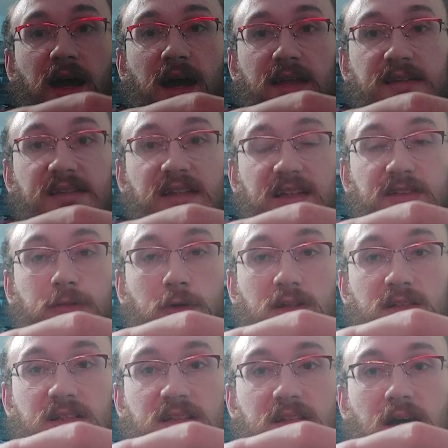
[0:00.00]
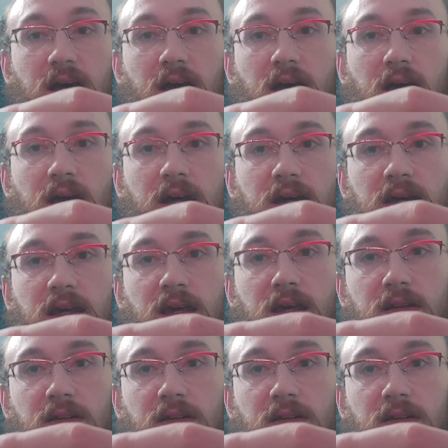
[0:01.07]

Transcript: add 6 vertices. It